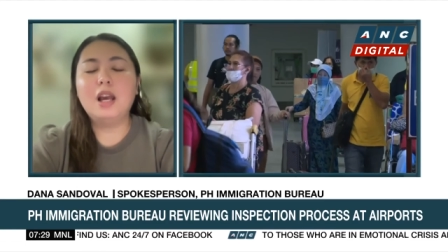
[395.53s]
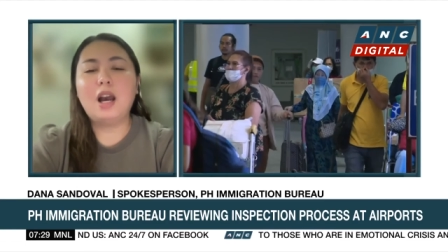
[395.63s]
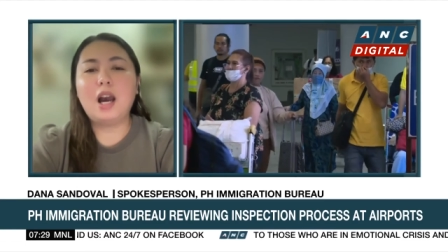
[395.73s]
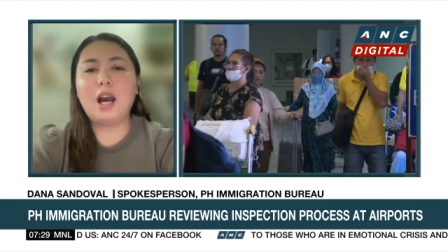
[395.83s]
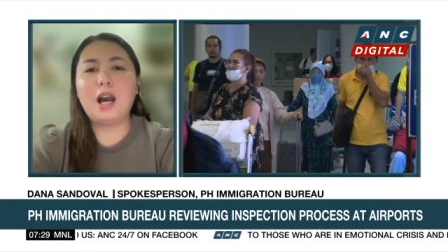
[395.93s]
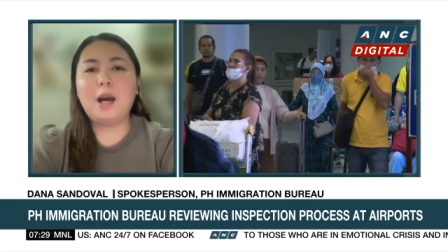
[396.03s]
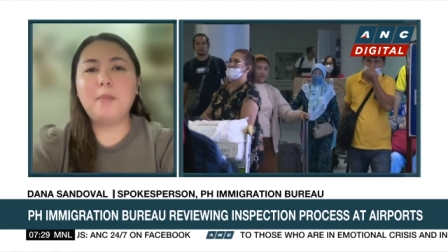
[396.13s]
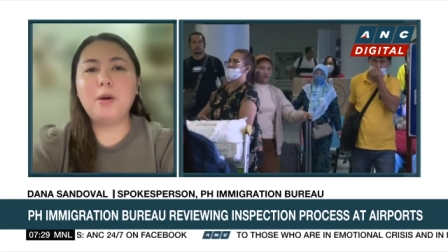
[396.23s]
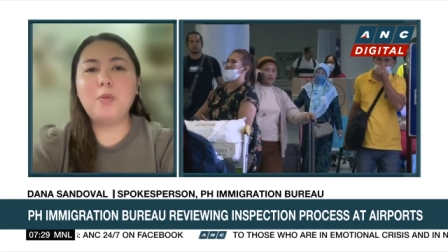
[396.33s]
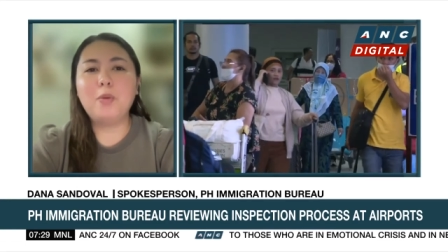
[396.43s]
um,
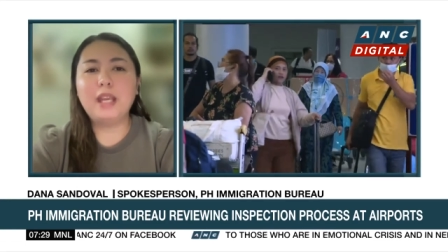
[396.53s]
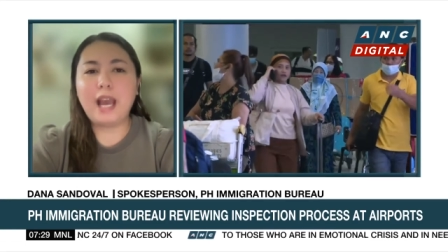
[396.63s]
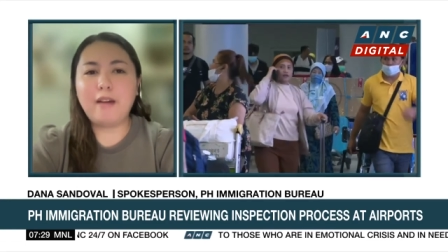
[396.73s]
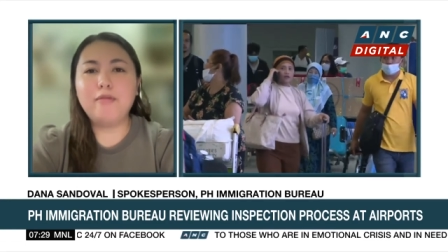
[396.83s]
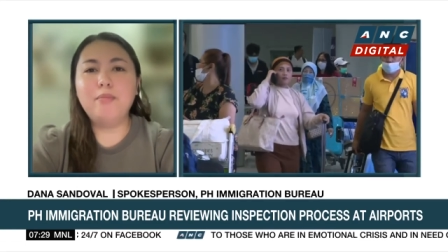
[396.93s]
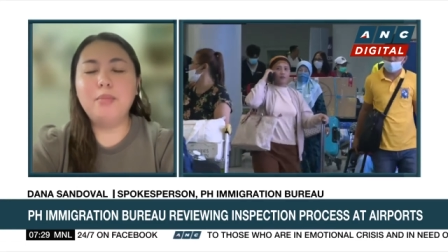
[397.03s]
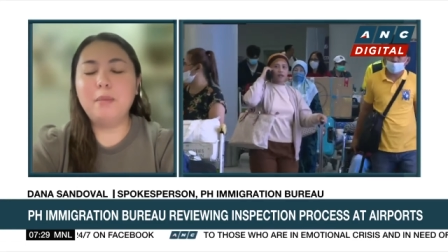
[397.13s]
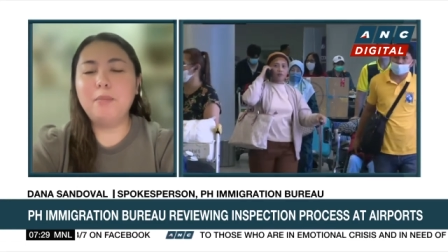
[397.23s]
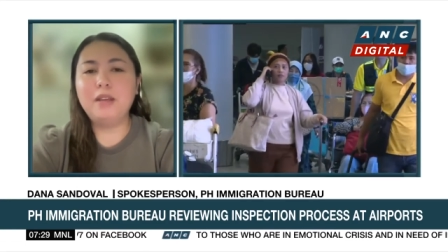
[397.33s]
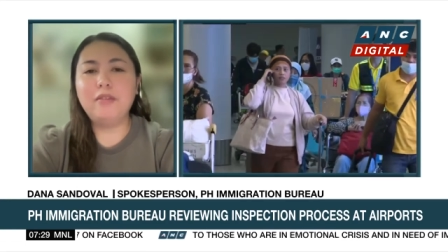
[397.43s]
we have
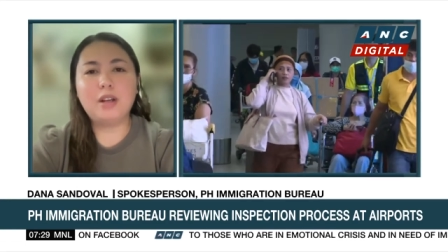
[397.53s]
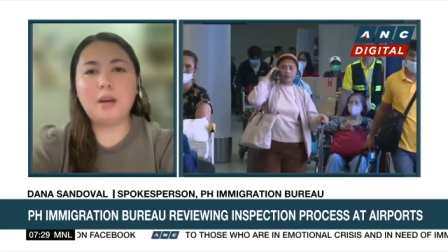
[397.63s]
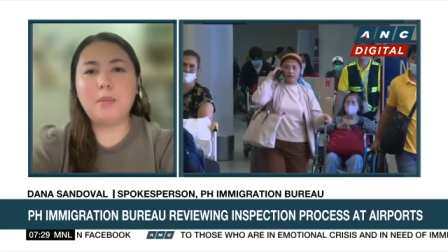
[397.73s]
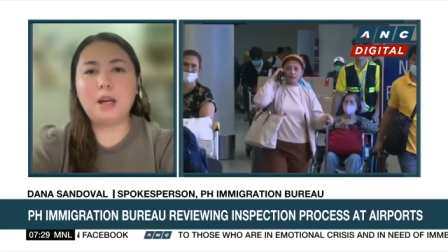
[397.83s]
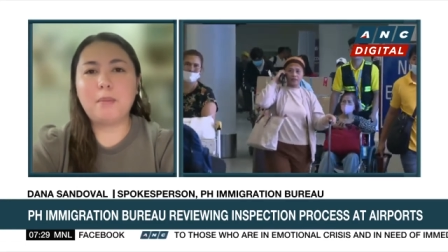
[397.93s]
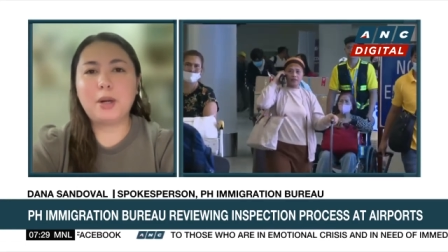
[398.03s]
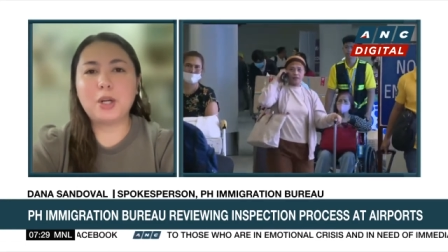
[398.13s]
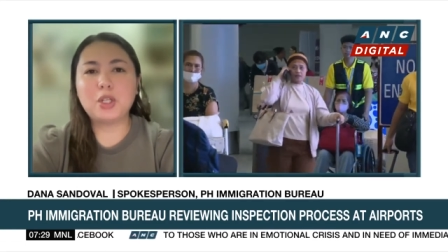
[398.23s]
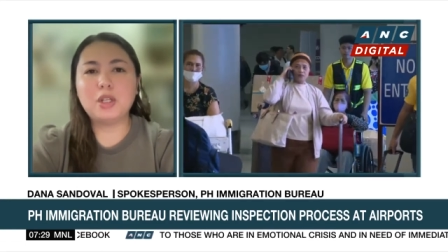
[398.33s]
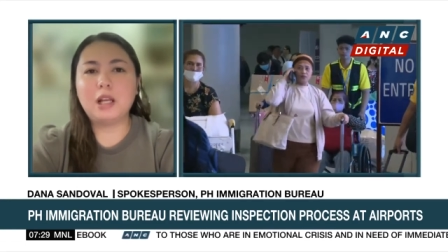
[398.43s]
beefed up our
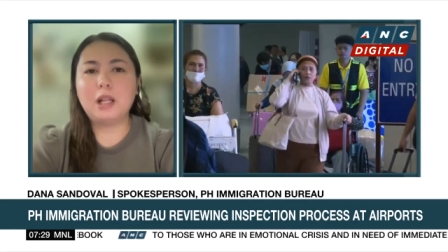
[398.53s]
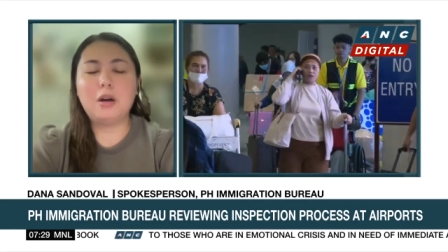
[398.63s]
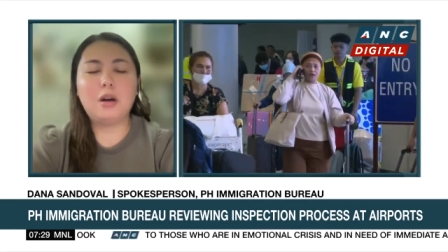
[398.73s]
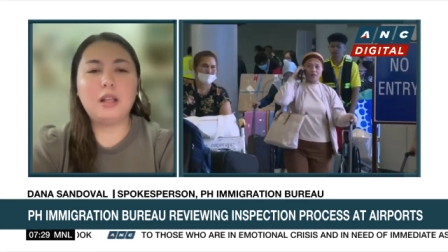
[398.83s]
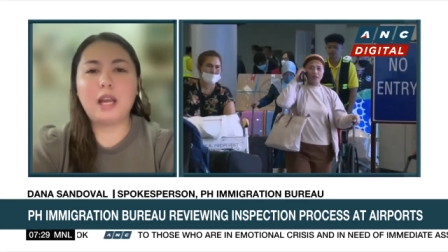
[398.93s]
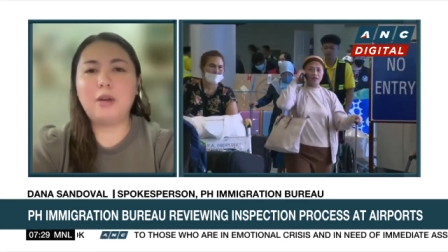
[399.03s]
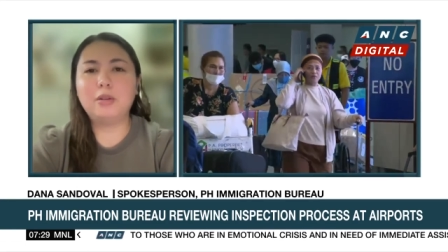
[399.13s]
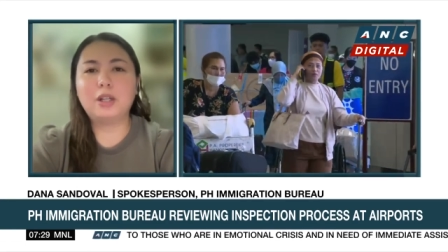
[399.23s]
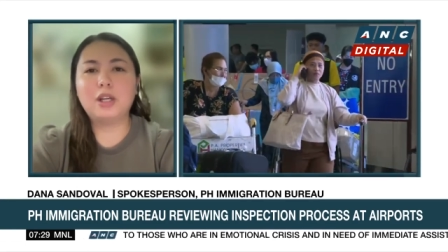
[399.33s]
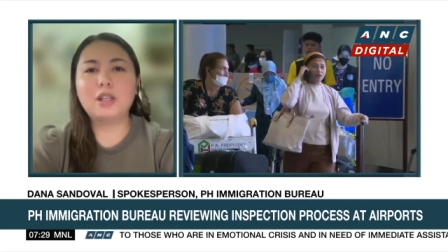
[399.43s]
personnel all
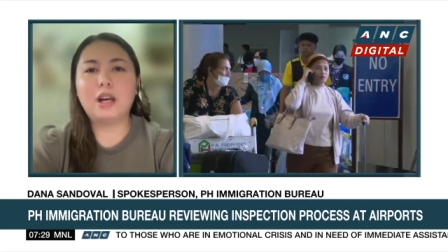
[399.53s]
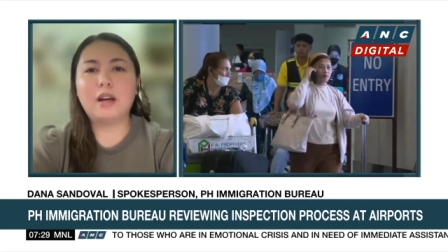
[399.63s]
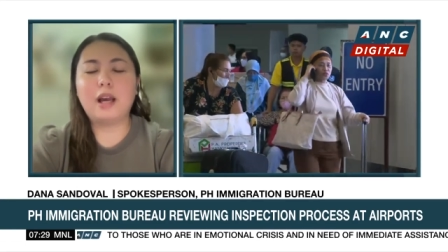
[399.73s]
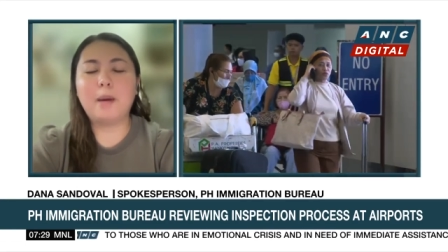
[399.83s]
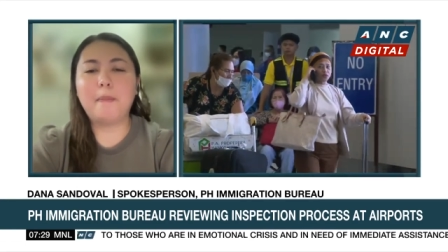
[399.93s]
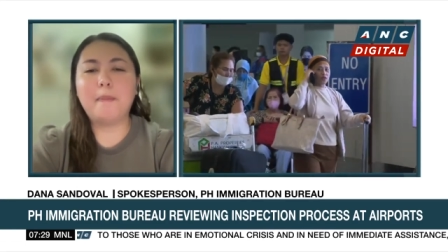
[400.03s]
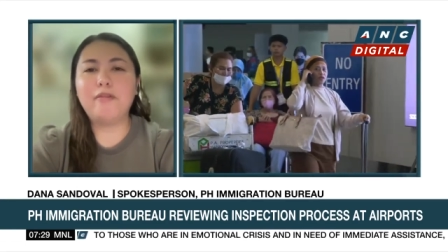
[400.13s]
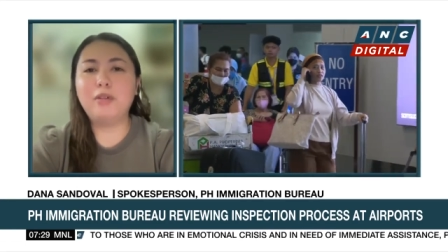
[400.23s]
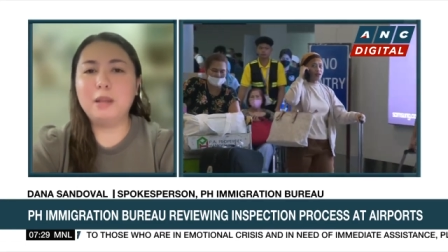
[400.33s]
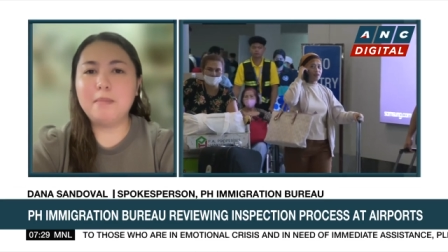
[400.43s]
counters are uh,
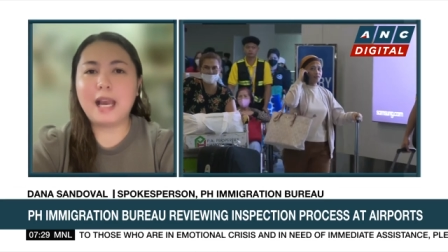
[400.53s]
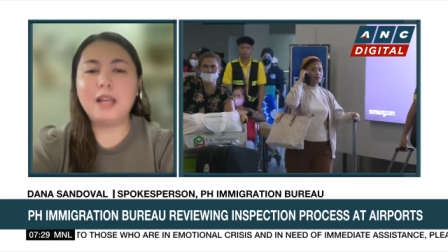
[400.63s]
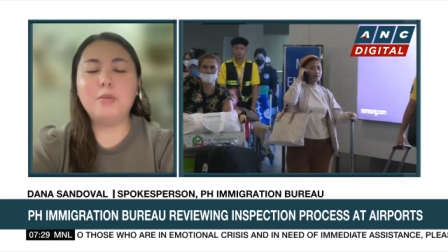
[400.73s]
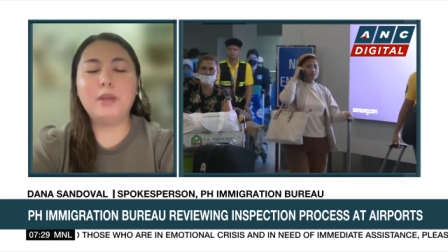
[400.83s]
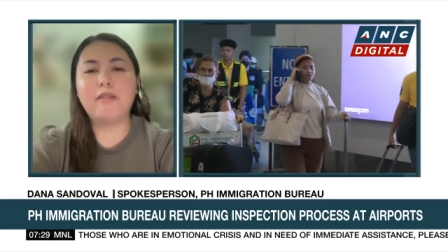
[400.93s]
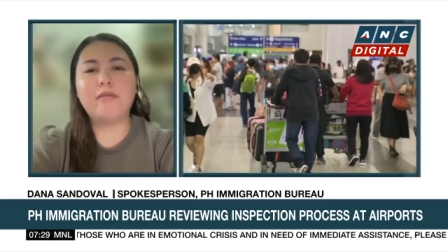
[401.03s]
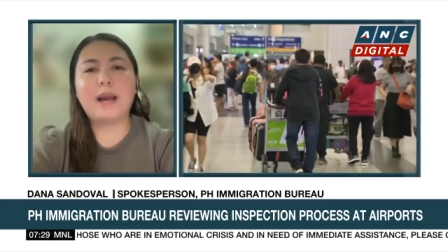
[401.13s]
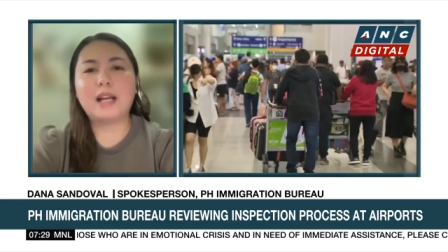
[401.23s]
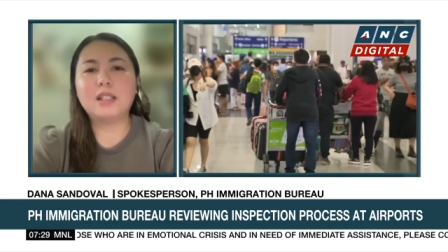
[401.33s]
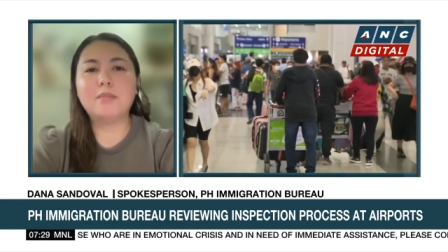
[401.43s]
fully manned we have
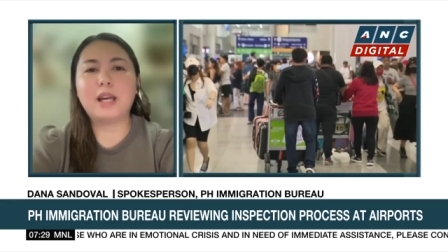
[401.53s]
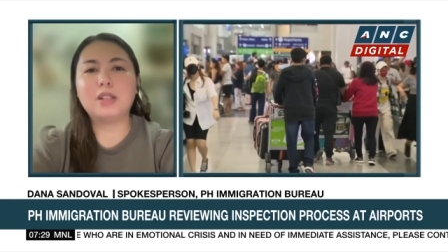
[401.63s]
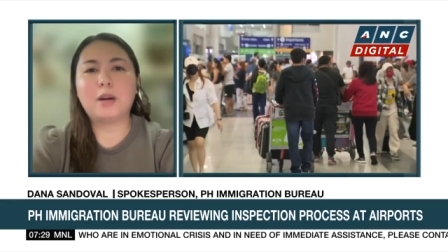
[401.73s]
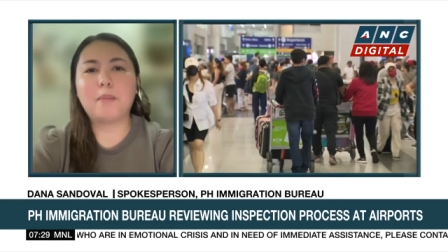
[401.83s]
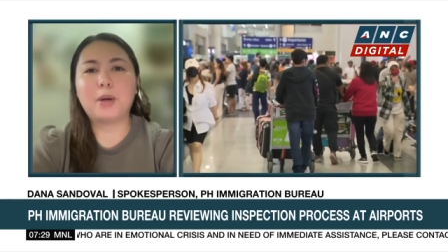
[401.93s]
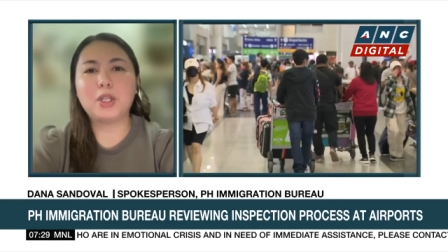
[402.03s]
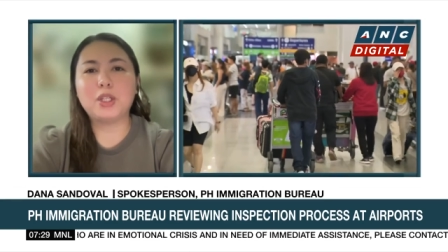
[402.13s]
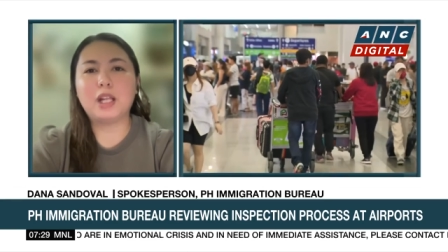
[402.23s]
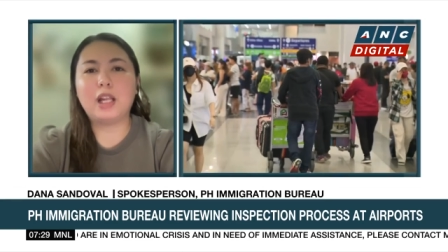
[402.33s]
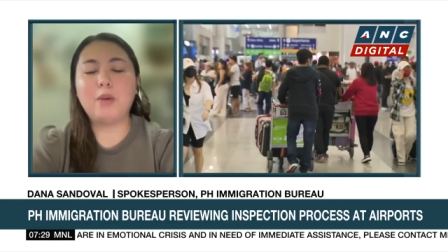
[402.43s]
maximized our
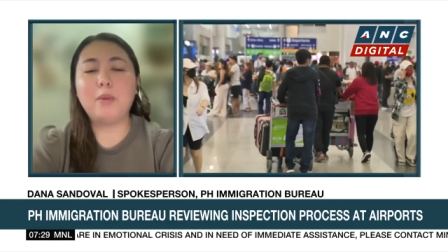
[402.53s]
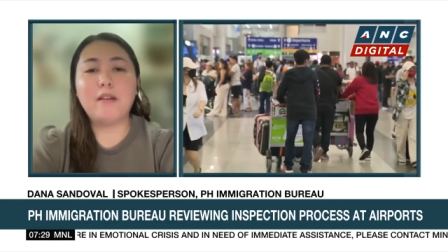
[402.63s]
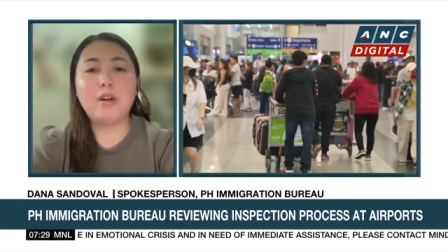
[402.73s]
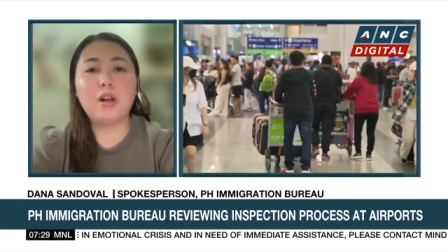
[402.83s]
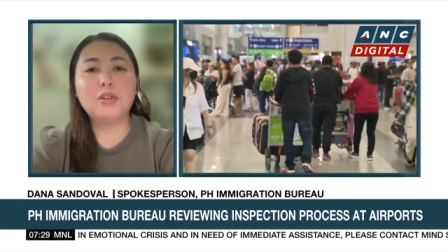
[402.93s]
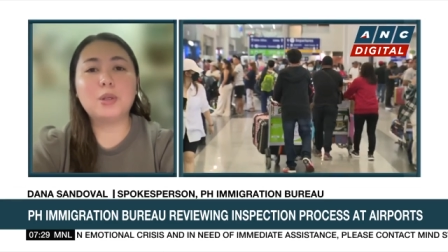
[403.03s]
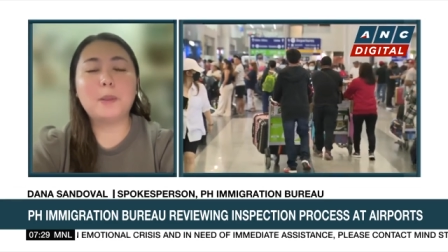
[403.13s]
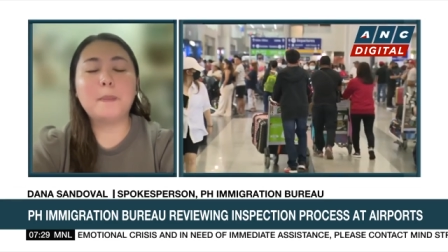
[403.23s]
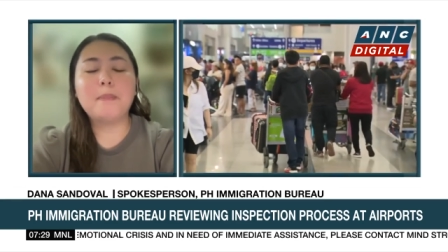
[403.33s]
personnel and we have also